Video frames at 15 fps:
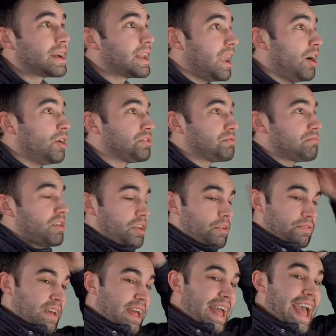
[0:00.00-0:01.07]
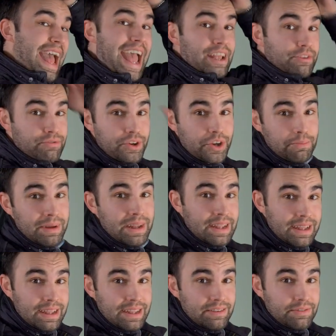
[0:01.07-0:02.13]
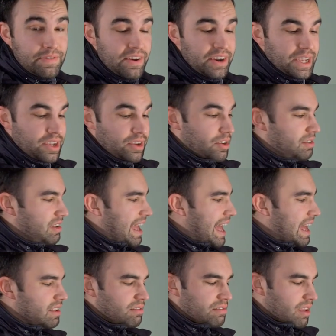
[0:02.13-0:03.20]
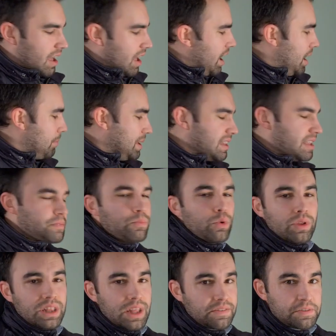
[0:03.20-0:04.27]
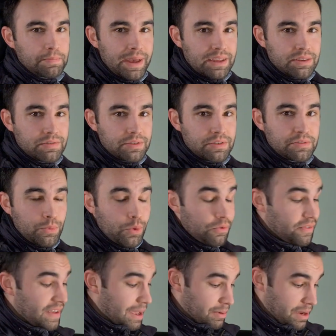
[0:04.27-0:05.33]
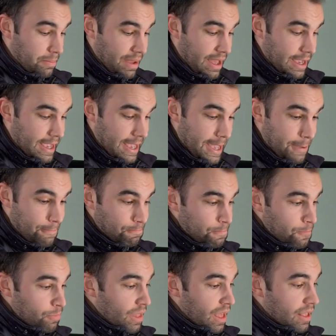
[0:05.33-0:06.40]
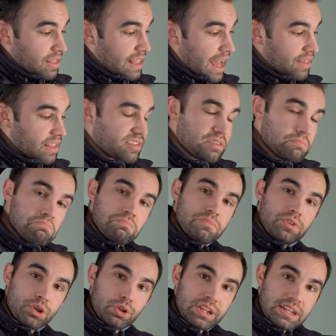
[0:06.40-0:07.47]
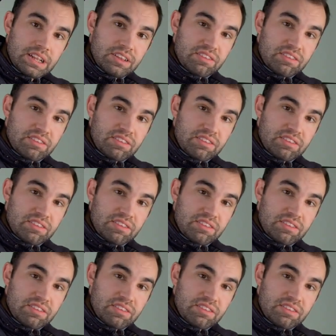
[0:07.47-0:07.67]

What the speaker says: glass roof, headroom is very good, and I mean, there's more than enough space for a small family back here. Now, there's some good little